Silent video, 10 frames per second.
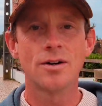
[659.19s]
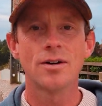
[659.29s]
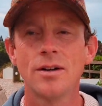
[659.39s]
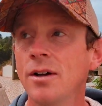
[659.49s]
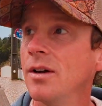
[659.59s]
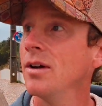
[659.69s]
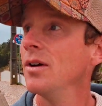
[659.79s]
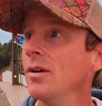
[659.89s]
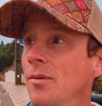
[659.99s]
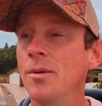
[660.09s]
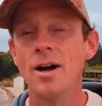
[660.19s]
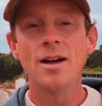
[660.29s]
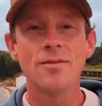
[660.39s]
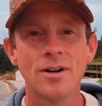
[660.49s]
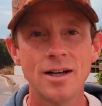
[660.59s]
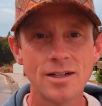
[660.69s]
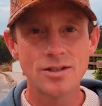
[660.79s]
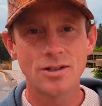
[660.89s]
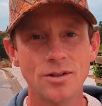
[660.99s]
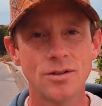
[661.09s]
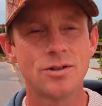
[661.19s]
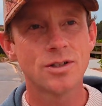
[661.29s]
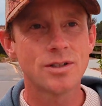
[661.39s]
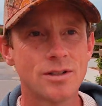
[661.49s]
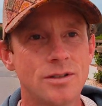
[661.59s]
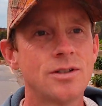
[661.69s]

or whatever it is to you, just